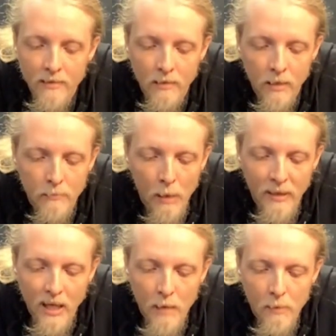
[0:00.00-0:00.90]
I'll be
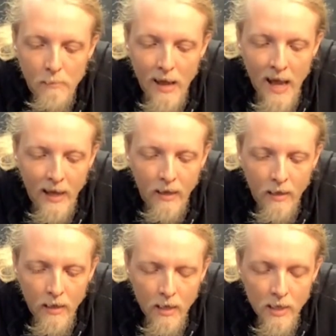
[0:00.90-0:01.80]
coming back
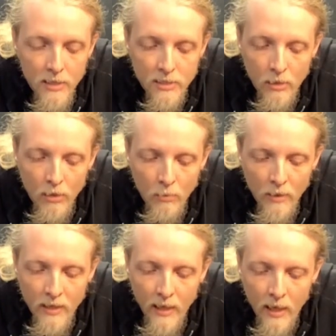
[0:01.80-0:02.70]
soon
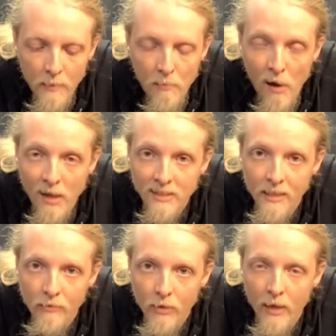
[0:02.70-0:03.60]
with a
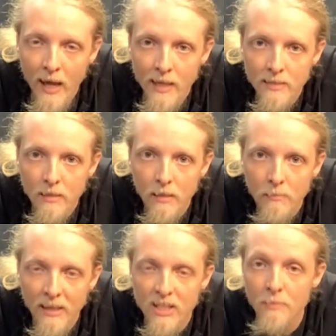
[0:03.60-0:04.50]
unboxing for you guys.
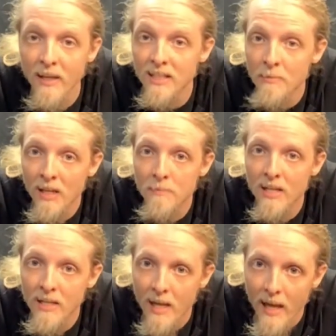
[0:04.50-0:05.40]
I just picked something up
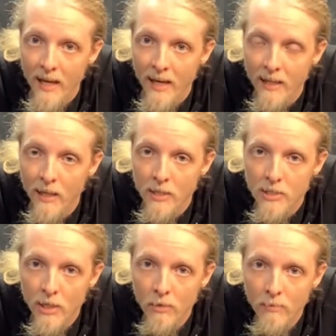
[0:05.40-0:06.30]
today at a gun
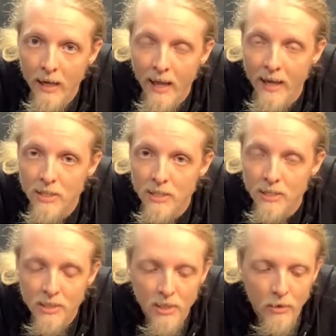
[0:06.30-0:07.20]
show. Kind of anxious
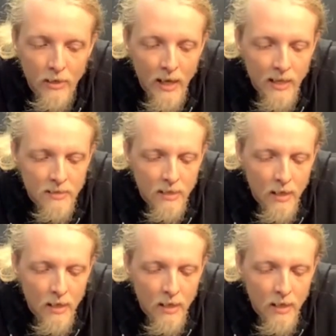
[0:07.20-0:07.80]
to show you guys.